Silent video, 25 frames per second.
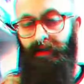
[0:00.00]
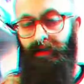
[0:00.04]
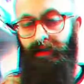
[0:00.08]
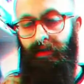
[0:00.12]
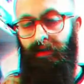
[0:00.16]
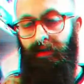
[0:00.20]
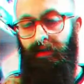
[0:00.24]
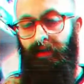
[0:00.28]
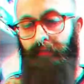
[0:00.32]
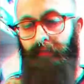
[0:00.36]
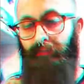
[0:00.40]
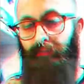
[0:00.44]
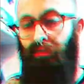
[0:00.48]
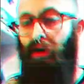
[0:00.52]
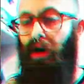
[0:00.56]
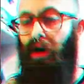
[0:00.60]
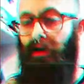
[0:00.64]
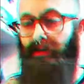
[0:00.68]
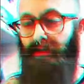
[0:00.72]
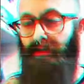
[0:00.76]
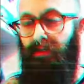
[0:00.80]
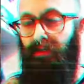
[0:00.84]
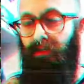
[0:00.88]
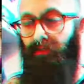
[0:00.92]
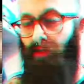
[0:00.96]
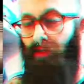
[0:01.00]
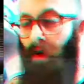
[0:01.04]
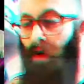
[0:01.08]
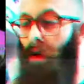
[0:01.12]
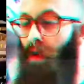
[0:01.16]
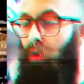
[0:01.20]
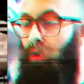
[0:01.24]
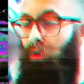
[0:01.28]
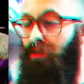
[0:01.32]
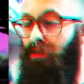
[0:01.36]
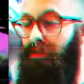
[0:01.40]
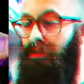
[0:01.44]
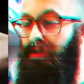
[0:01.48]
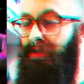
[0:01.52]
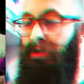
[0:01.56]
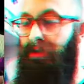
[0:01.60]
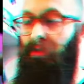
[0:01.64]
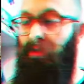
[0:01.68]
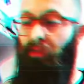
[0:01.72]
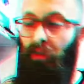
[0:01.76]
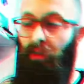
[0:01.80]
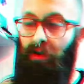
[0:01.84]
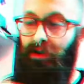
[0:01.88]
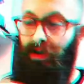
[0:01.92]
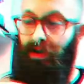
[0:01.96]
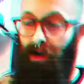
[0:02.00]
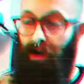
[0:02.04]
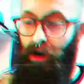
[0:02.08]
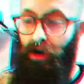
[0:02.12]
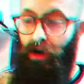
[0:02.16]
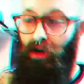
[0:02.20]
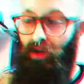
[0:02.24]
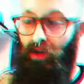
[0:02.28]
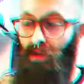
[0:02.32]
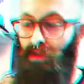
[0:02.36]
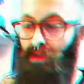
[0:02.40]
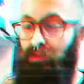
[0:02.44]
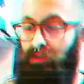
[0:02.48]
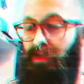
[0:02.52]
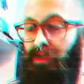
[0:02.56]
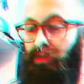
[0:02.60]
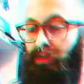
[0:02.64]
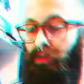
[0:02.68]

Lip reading: brought to the roles, you would go to